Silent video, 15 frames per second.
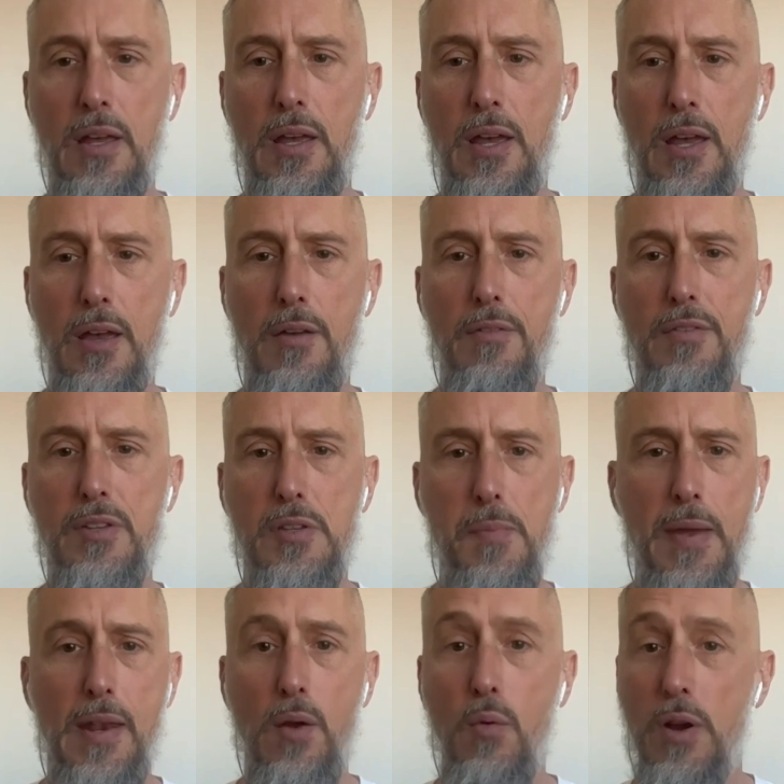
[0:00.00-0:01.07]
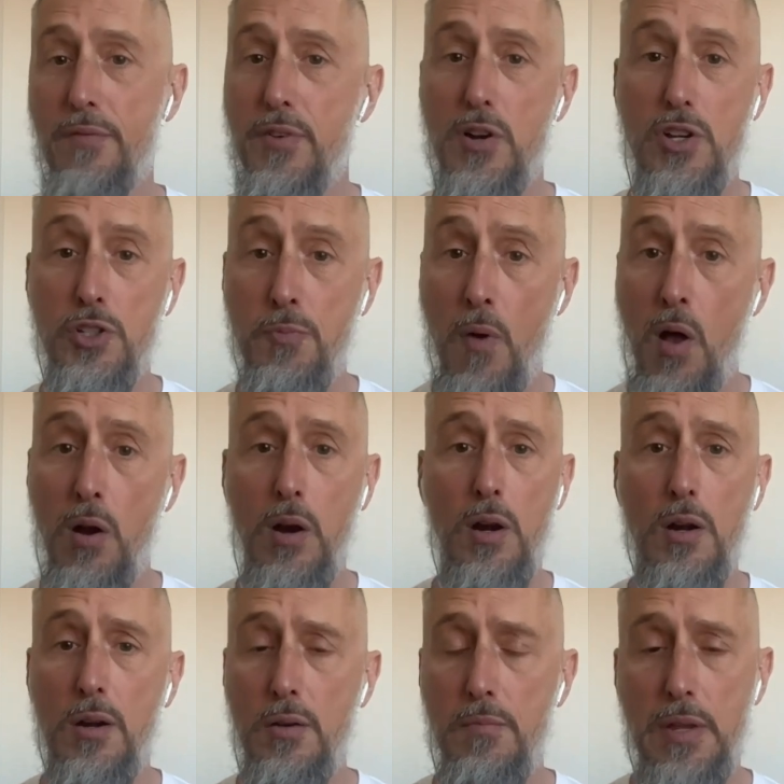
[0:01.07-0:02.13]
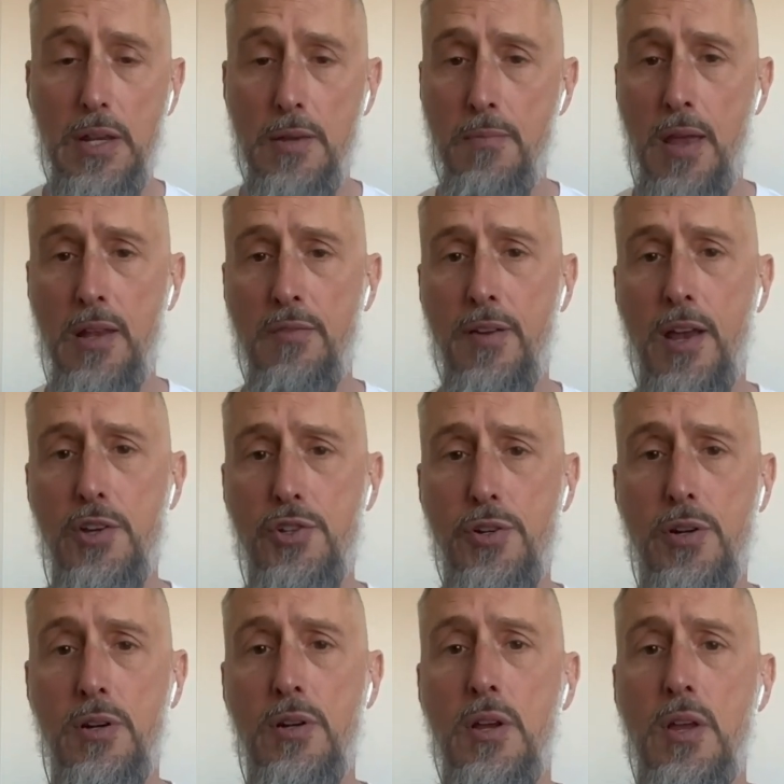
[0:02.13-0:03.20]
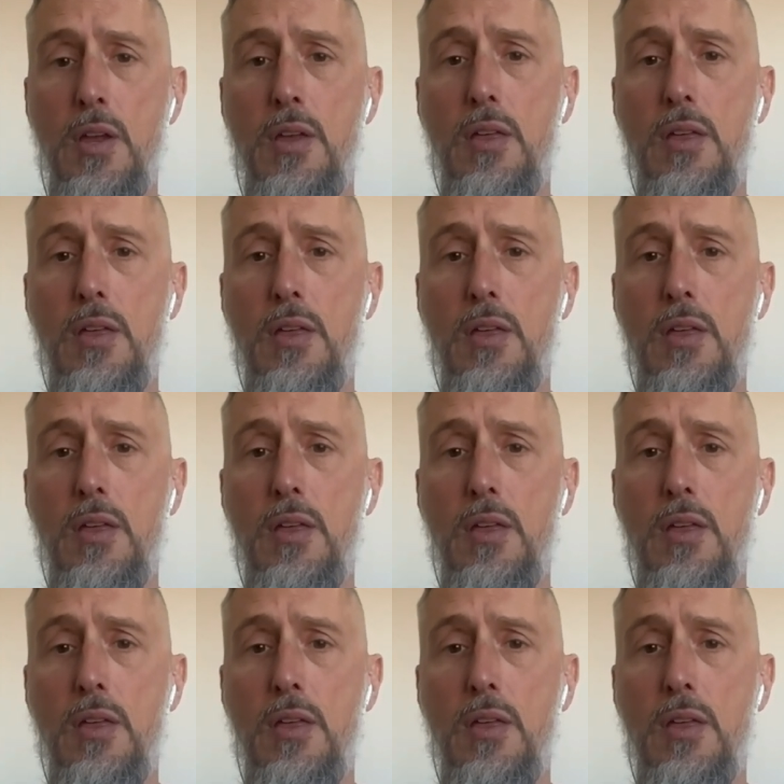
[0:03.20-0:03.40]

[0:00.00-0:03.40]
uh, depending on where, if they're a smaller or medium manufacturer,